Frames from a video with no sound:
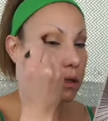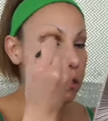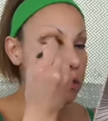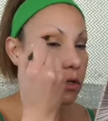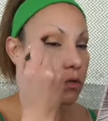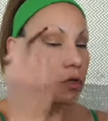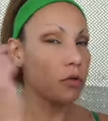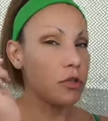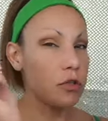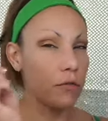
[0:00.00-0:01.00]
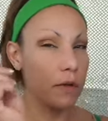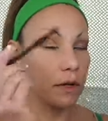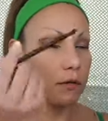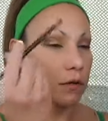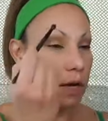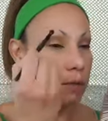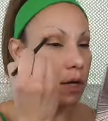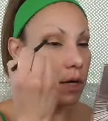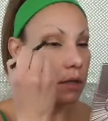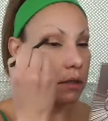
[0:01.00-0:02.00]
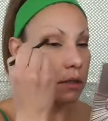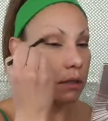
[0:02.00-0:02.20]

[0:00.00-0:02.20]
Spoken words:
So don't use your finger for that product.